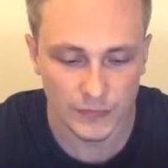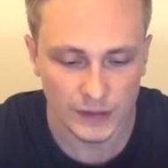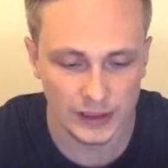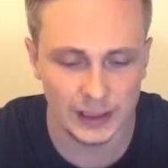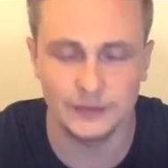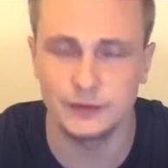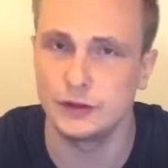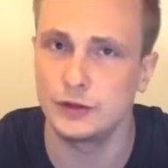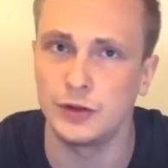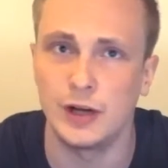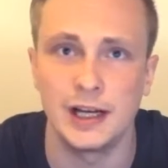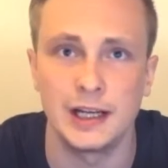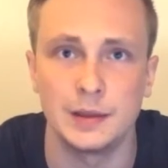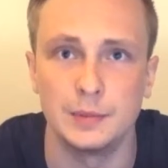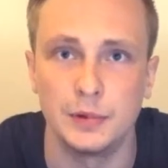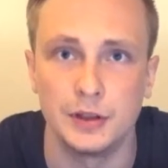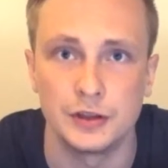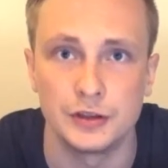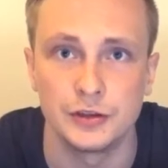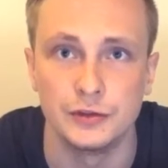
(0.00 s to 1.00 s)
after trying a
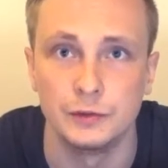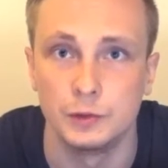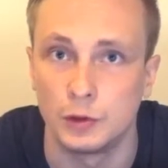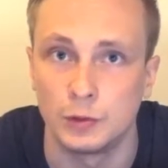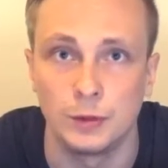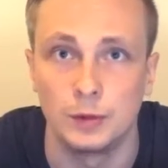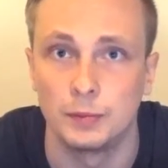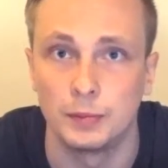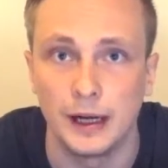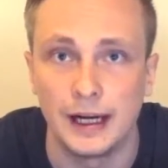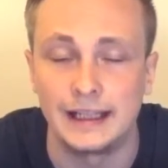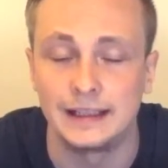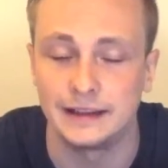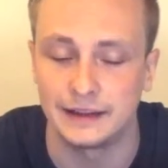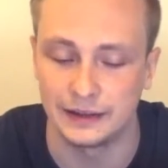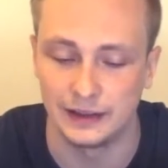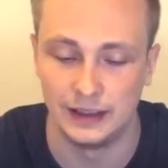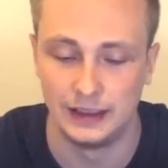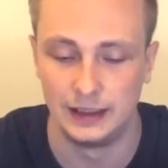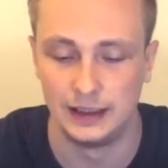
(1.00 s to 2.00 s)
bunch of normal
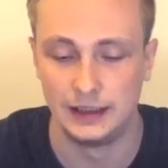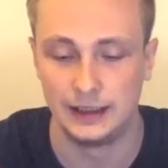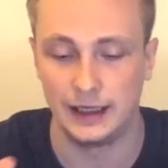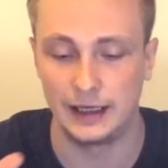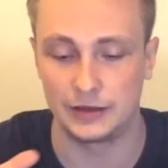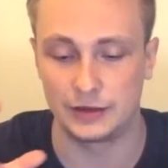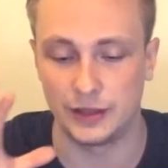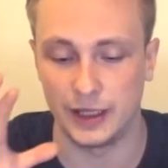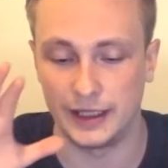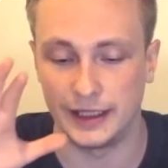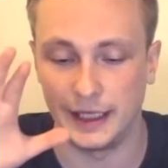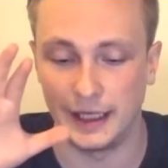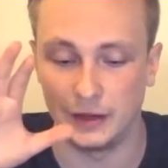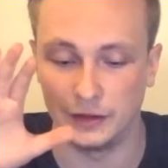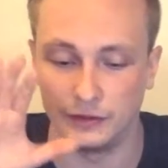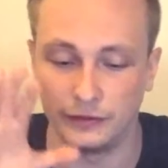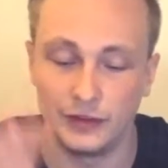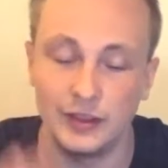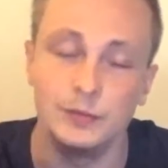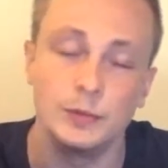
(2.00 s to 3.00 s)
brands, I tried
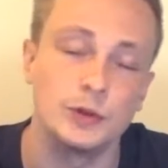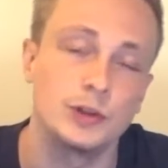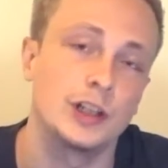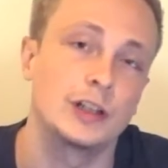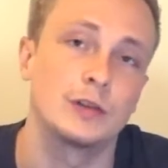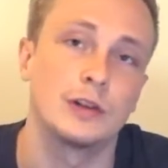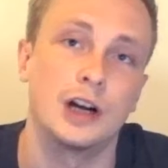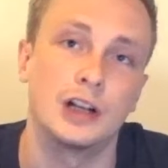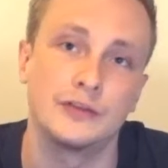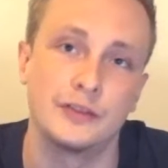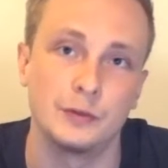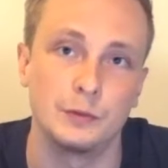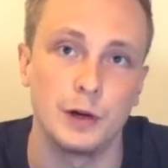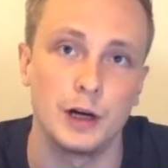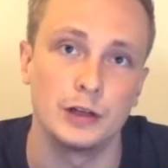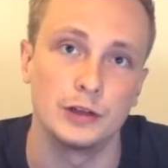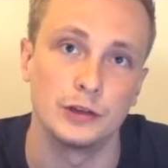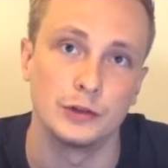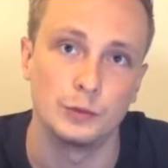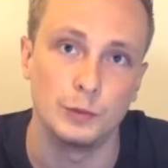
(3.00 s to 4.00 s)
out Moda Crossfade
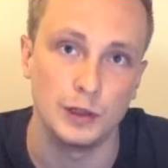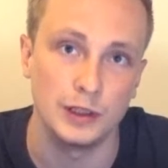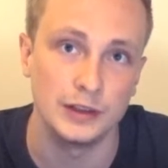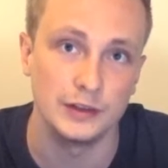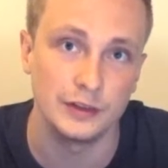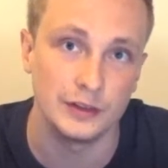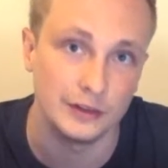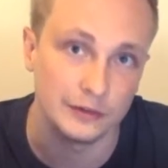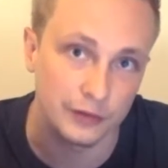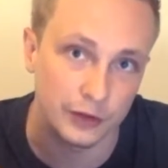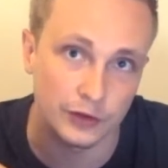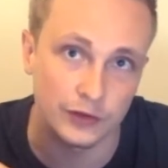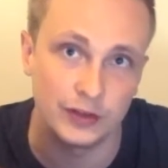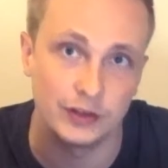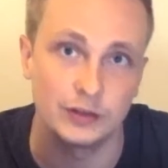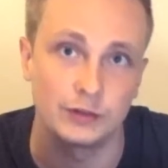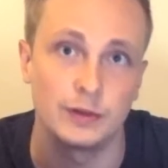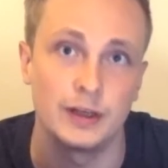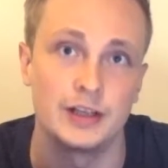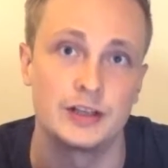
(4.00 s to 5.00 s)
Wireless 1, so the first
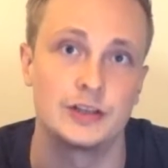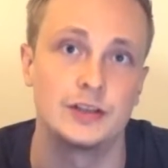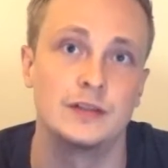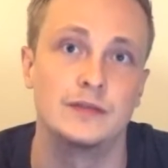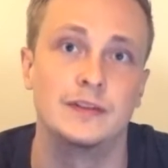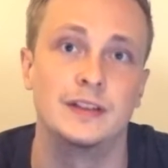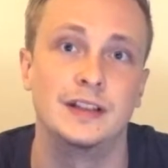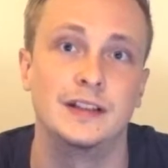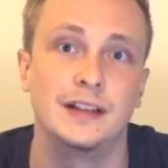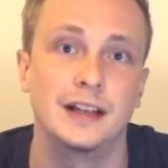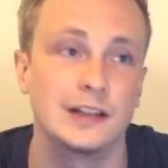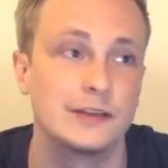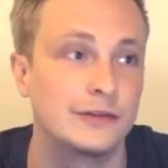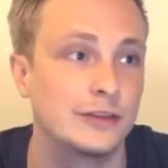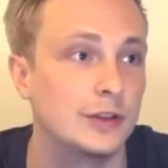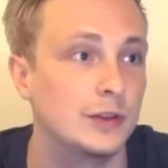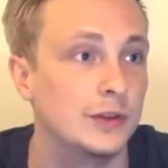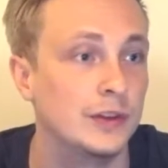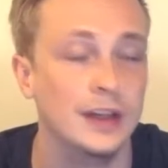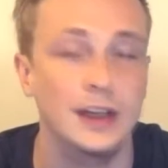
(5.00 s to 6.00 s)
iteration of these
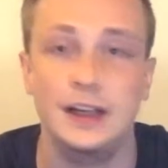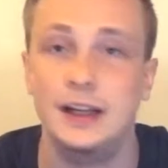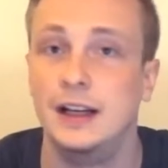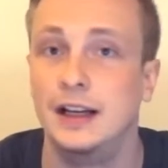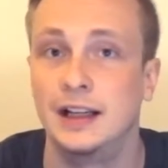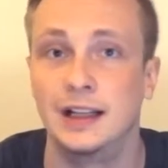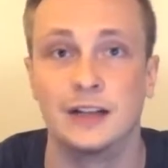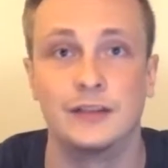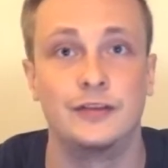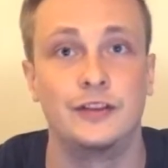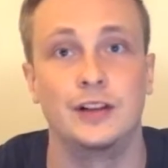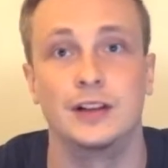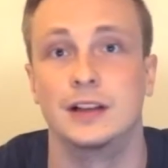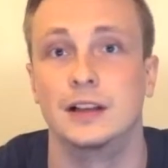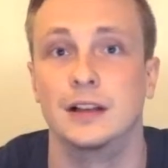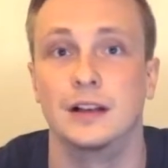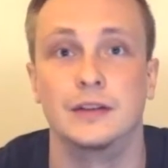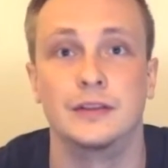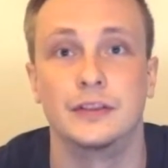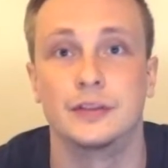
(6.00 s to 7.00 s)
headphones, and I fell
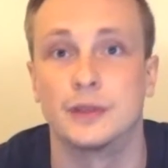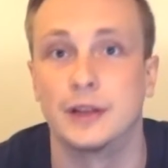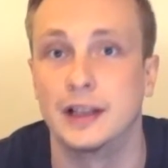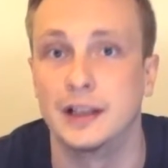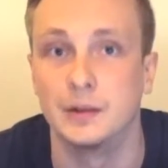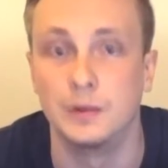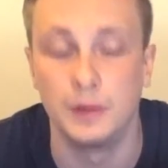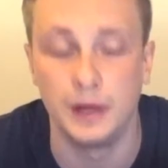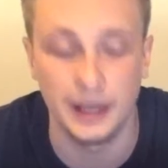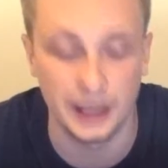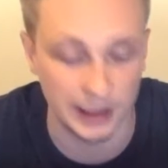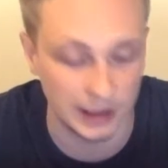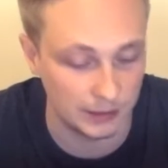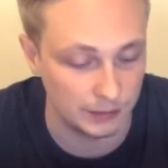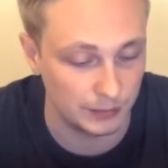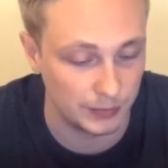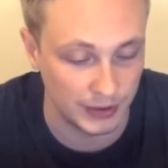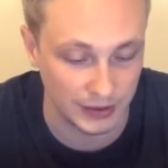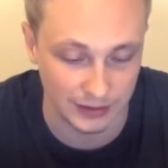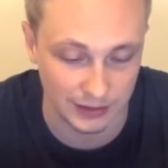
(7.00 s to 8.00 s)
in love straight away
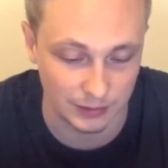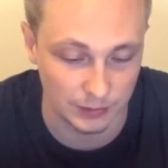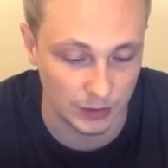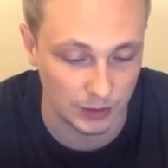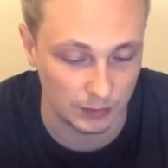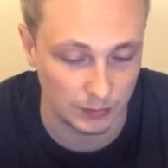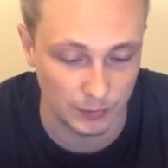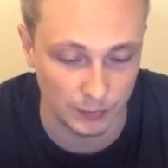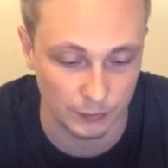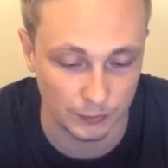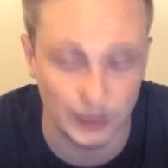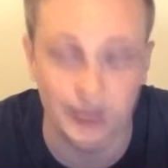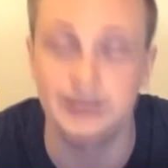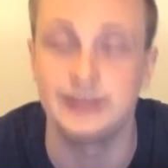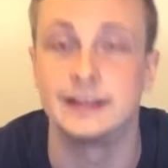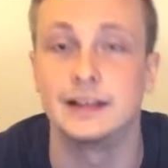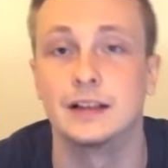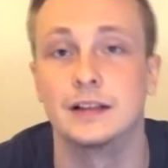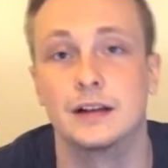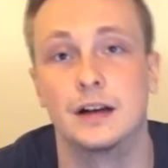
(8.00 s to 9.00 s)
and picked them up right
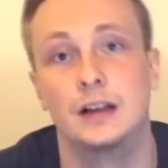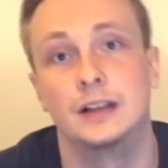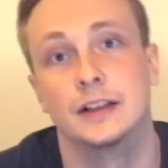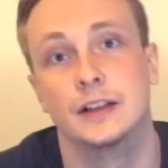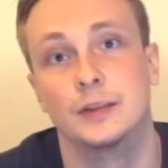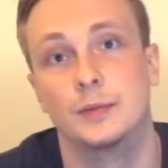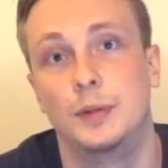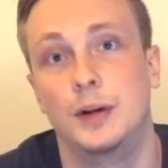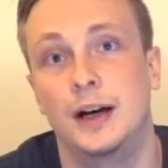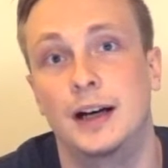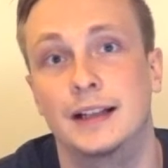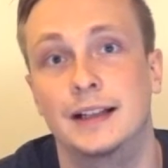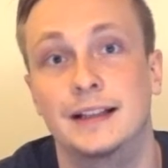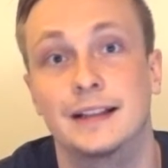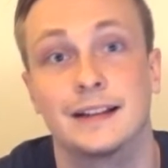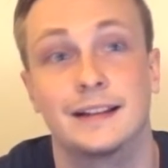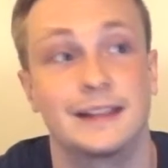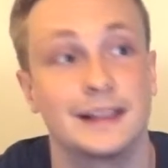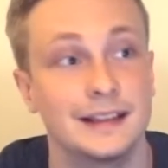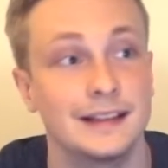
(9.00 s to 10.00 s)
there on the spot.
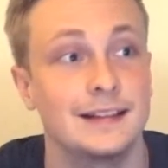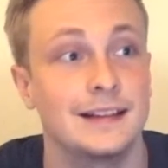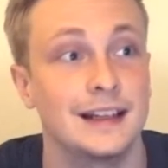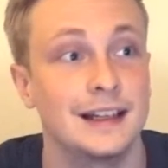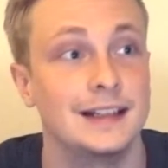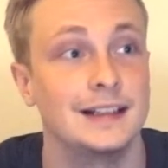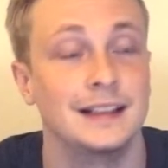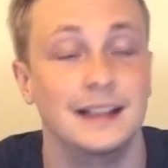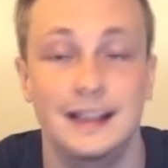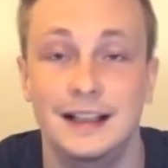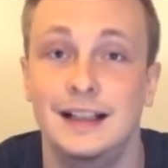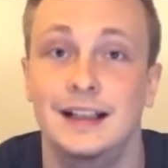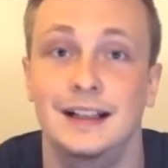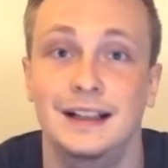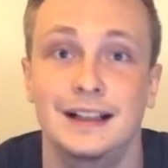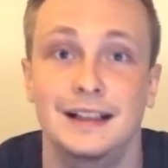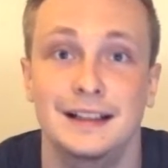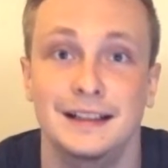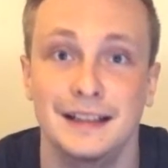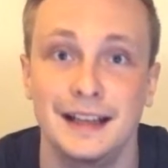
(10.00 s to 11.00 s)
And since then,
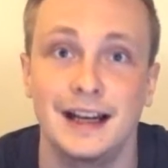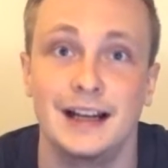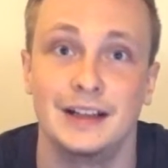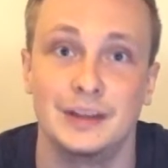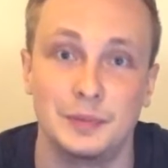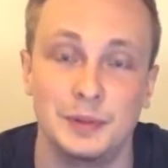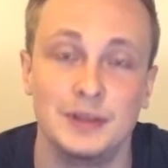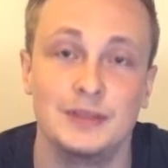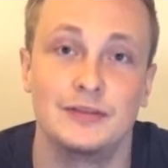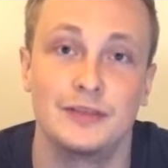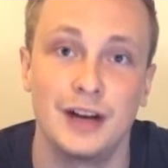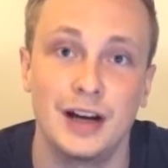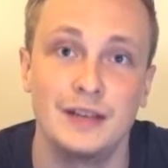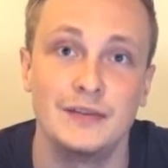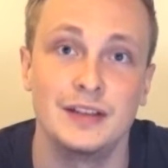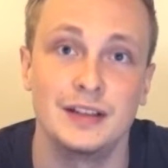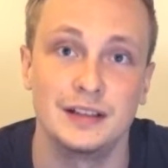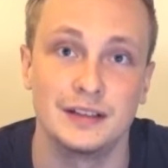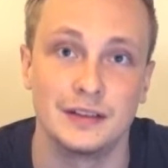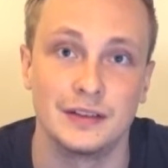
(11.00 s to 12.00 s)
yeah, it's been 5
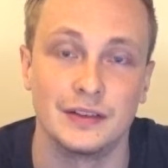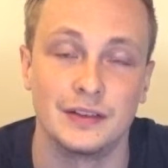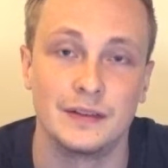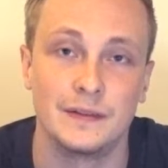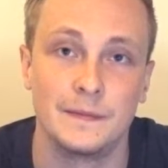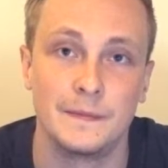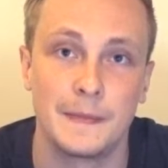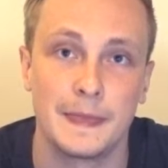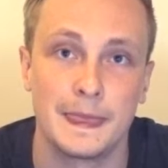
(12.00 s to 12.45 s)
years.